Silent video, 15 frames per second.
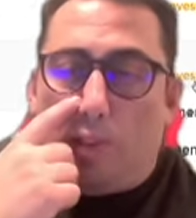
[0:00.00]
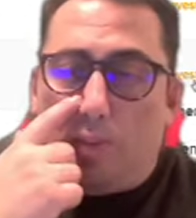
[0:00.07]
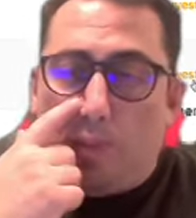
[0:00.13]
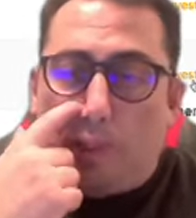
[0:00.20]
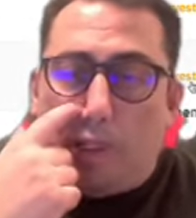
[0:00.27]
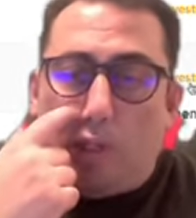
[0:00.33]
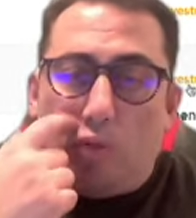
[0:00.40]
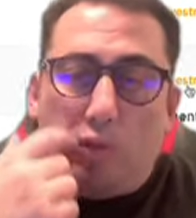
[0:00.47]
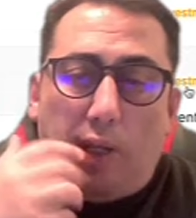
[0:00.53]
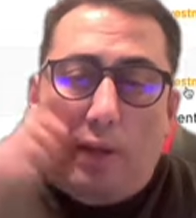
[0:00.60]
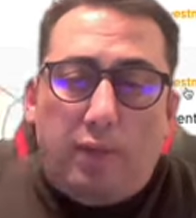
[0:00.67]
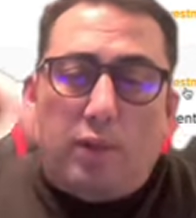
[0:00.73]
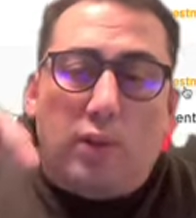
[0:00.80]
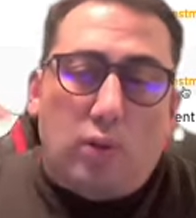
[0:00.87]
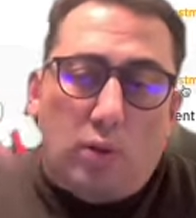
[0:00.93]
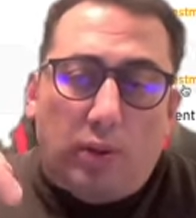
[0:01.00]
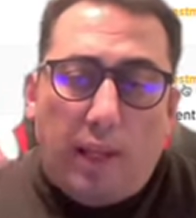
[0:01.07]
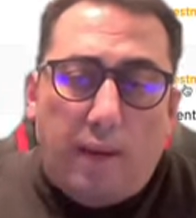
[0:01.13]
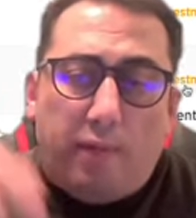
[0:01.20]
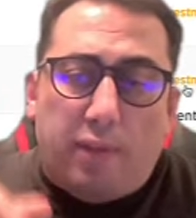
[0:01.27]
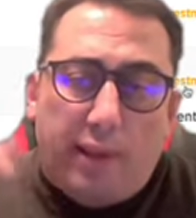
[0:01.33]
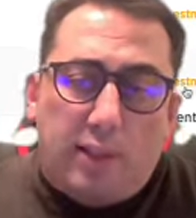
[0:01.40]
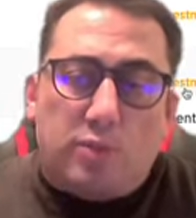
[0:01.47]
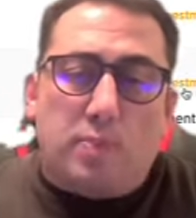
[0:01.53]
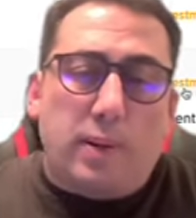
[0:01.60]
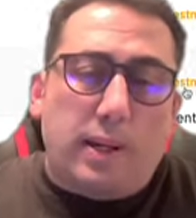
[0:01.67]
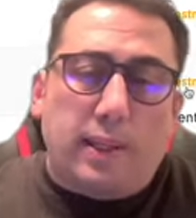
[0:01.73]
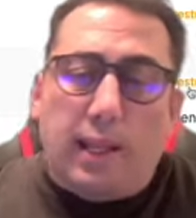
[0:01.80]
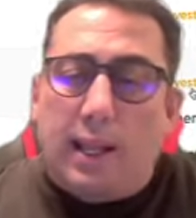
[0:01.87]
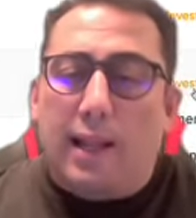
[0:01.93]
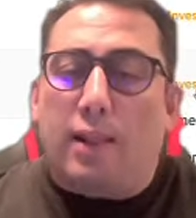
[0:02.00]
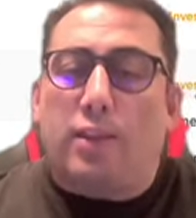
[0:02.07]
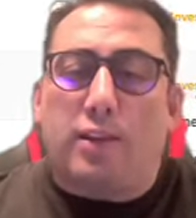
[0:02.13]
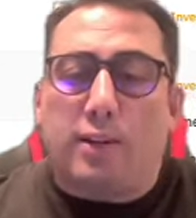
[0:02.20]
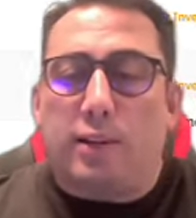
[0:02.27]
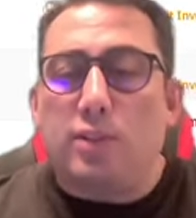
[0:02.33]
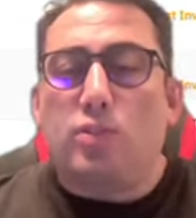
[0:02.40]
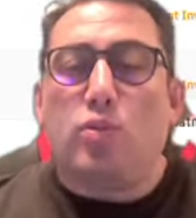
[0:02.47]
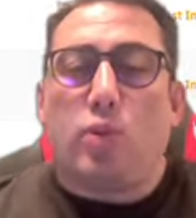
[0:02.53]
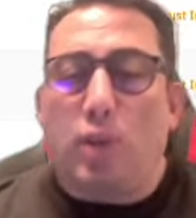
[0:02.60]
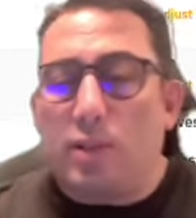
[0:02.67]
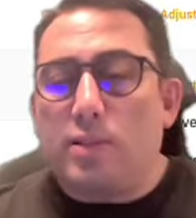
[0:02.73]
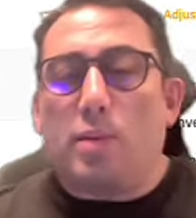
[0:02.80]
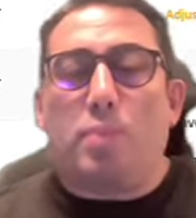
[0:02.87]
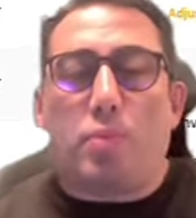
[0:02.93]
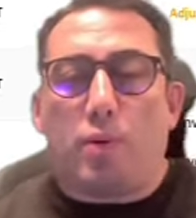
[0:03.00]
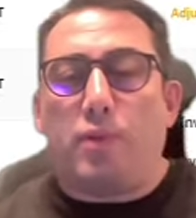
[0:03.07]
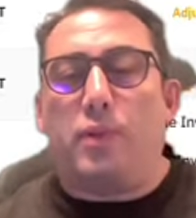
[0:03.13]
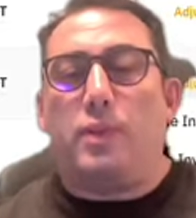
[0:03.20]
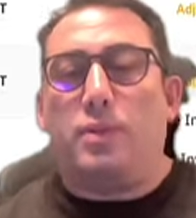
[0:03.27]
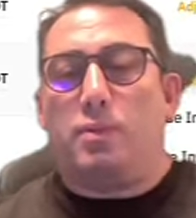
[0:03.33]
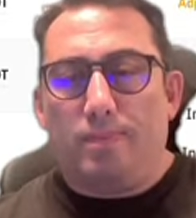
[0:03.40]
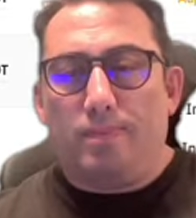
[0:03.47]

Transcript: because even though everything is bad, Alfred is doing some profit.